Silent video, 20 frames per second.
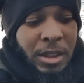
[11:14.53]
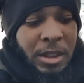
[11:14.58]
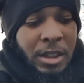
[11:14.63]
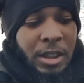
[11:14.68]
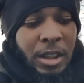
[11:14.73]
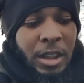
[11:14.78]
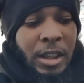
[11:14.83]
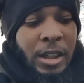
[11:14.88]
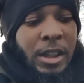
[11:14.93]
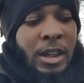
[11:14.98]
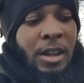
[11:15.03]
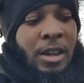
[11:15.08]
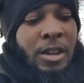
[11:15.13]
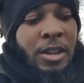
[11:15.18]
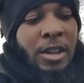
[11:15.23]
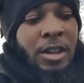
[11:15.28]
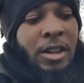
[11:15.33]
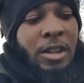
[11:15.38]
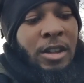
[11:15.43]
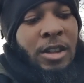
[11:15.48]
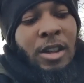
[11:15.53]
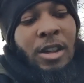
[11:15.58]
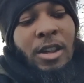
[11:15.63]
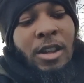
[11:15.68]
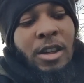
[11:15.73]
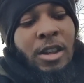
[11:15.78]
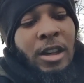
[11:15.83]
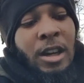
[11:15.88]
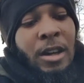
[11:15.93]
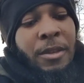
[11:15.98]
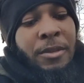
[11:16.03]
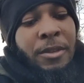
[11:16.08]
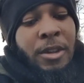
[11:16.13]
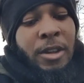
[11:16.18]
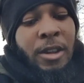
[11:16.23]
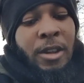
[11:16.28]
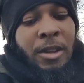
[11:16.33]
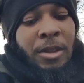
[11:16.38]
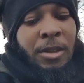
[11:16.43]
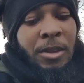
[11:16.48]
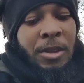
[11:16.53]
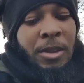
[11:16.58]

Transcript: they're gonna have to